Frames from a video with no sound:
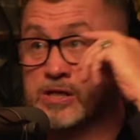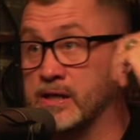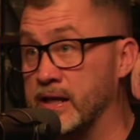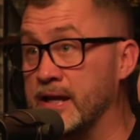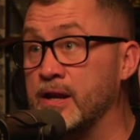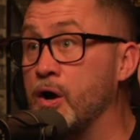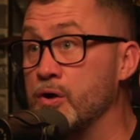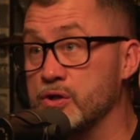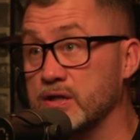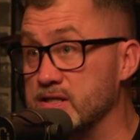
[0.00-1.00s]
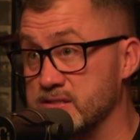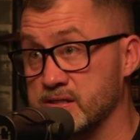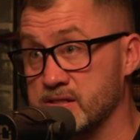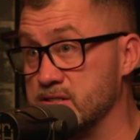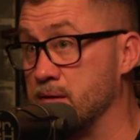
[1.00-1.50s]
And right. I know you're
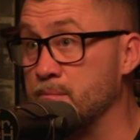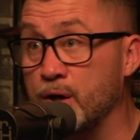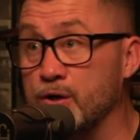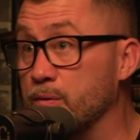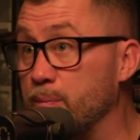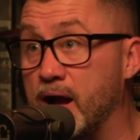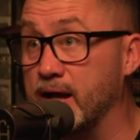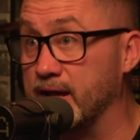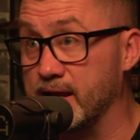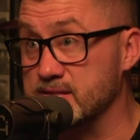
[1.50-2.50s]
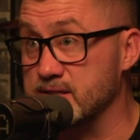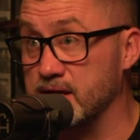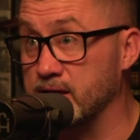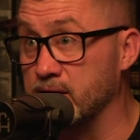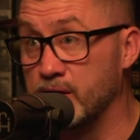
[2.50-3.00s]
listening to some murder podcast
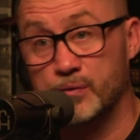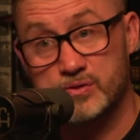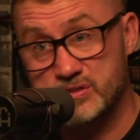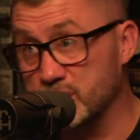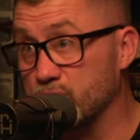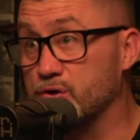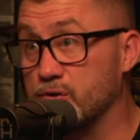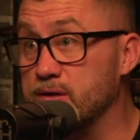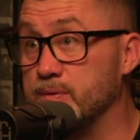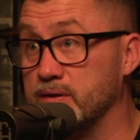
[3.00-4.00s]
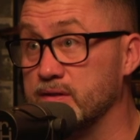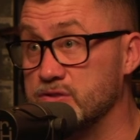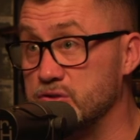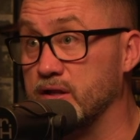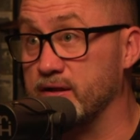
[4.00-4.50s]
thing, which is a little creepy that
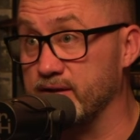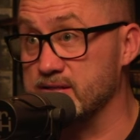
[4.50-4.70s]
you love that